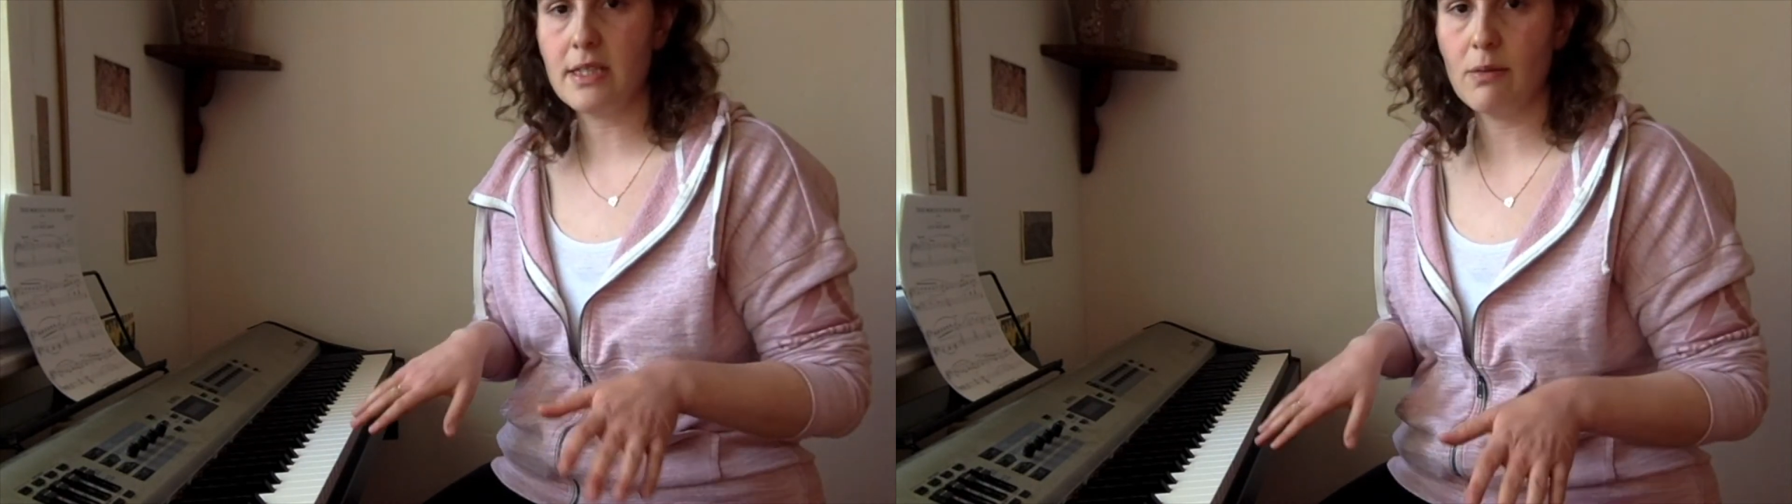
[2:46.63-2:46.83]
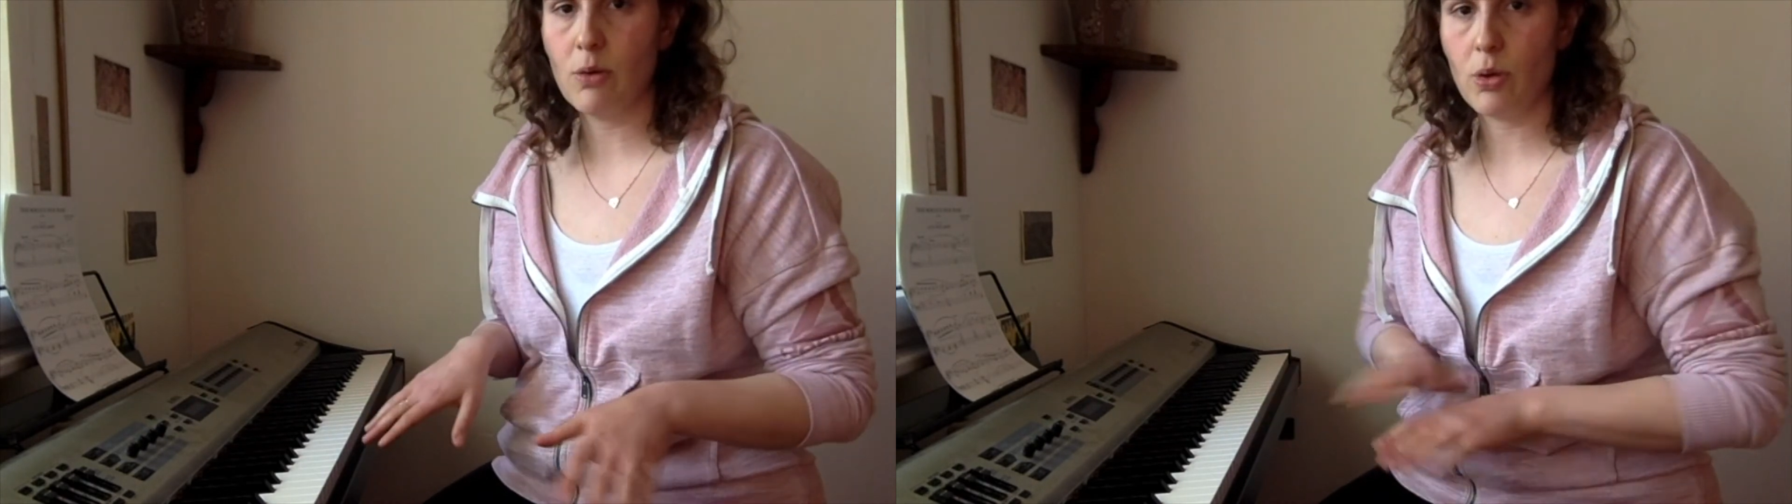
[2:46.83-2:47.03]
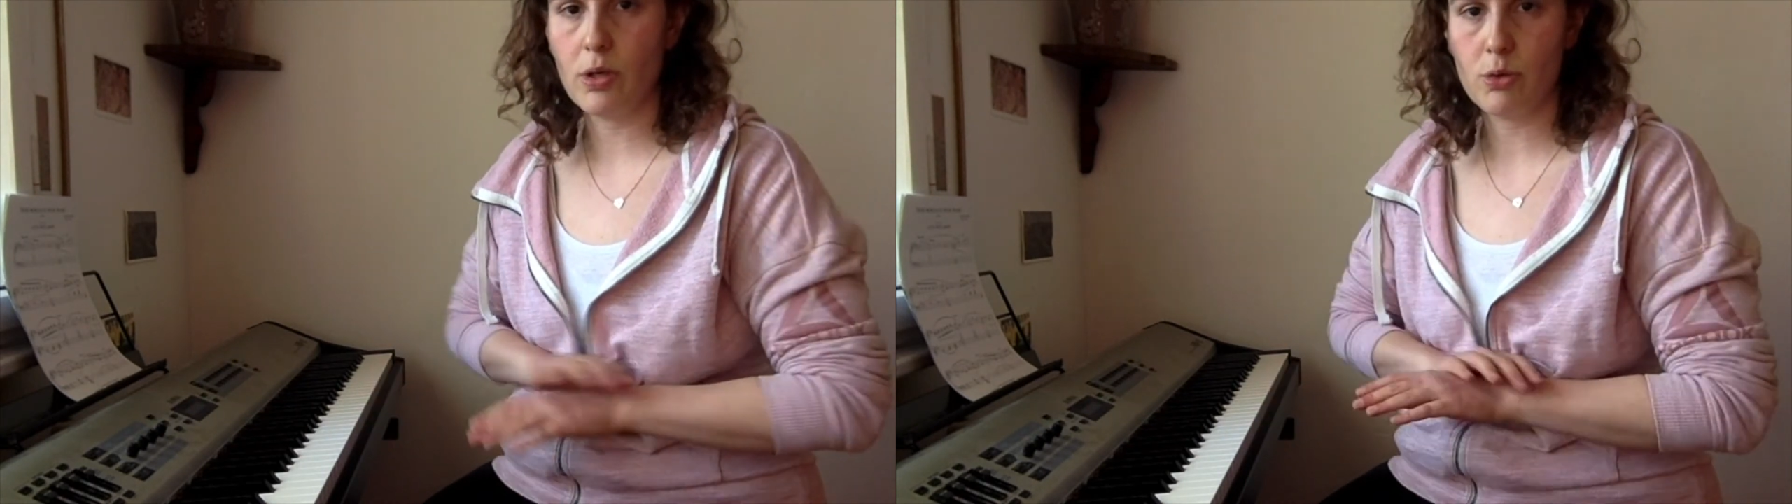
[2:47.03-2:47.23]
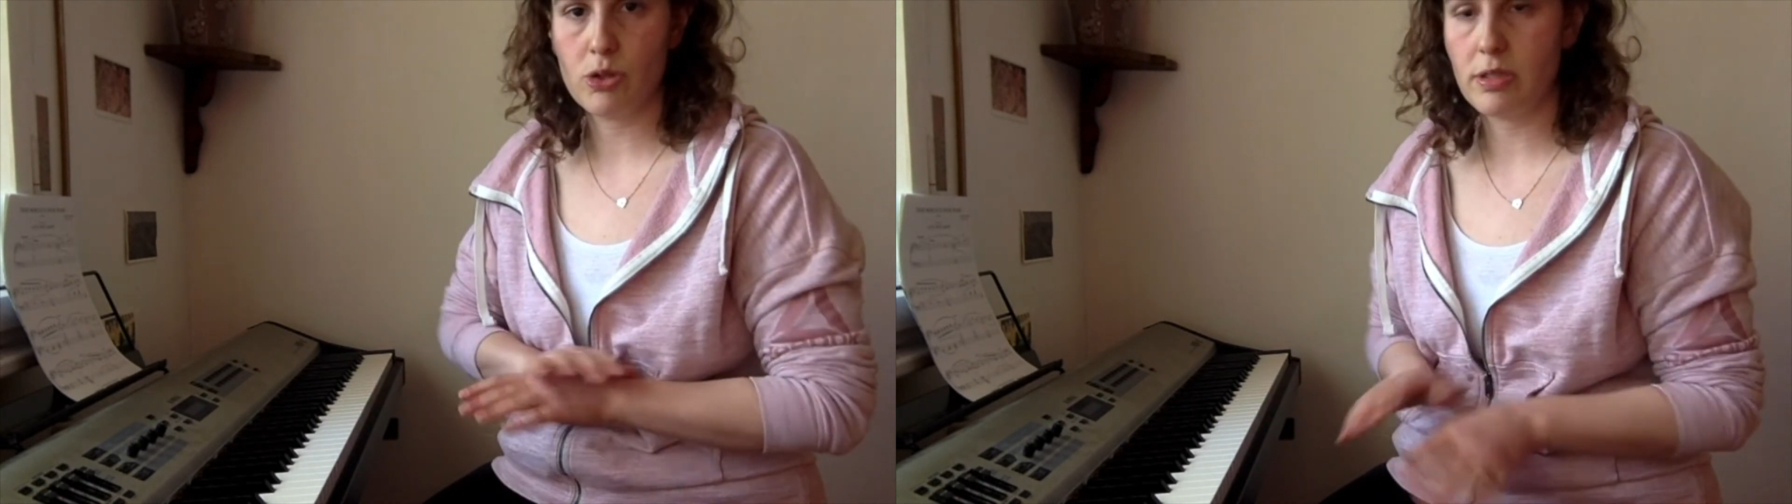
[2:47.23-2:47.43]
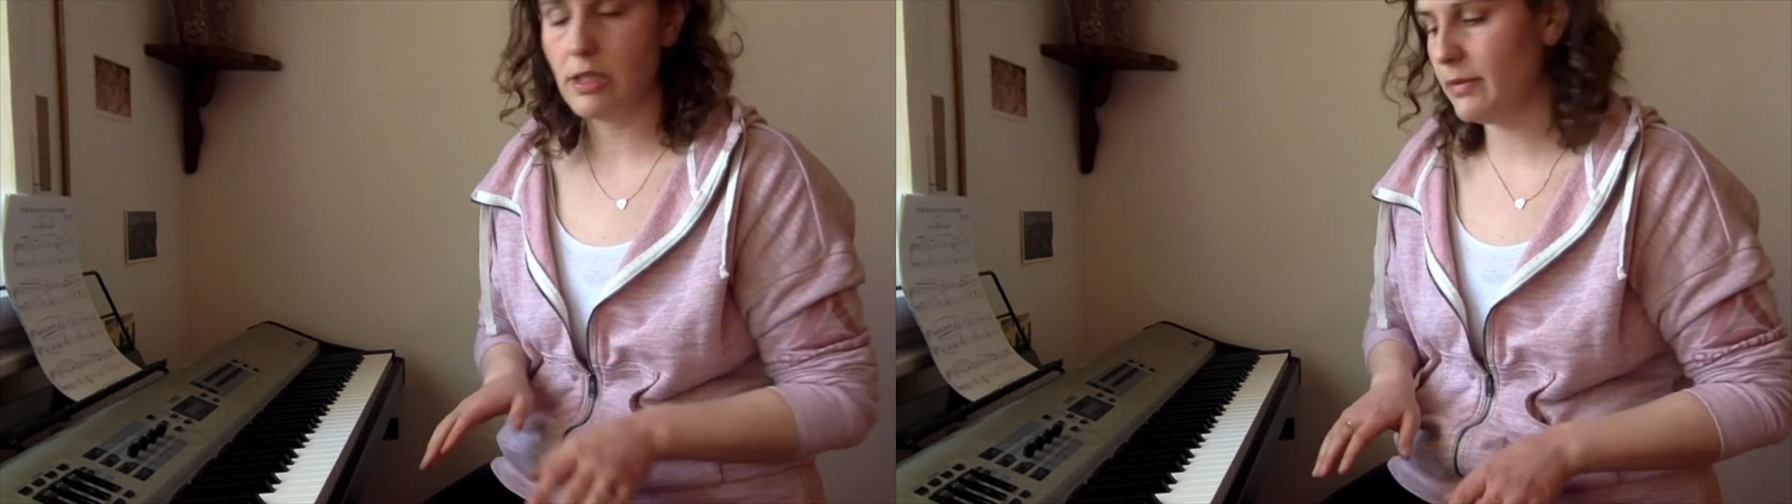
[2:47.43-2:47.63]
same chord, which
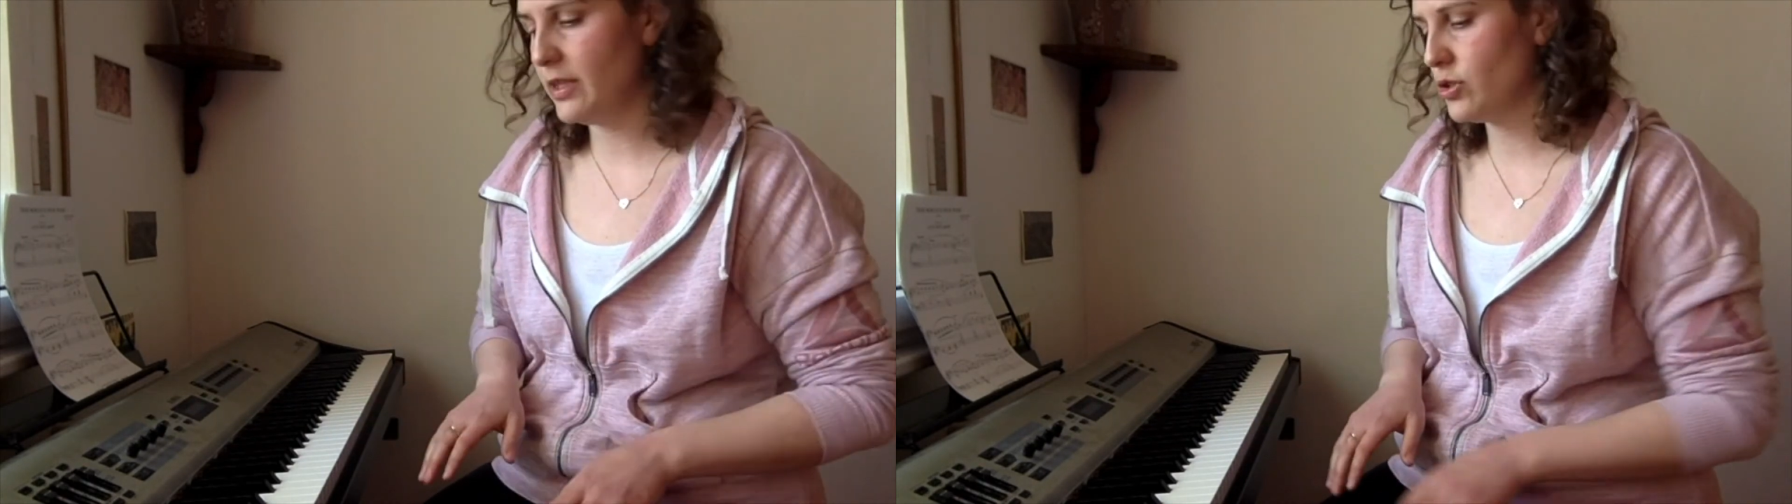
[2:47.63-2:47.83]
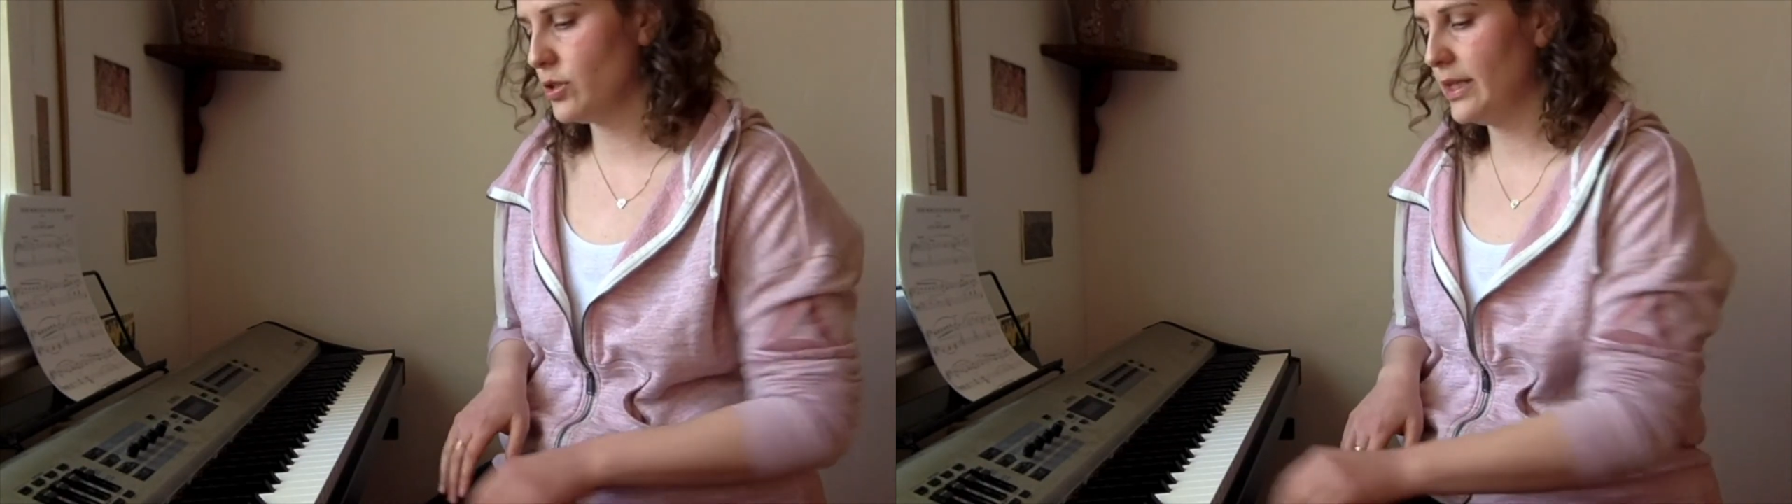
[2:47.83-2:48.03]
is C major,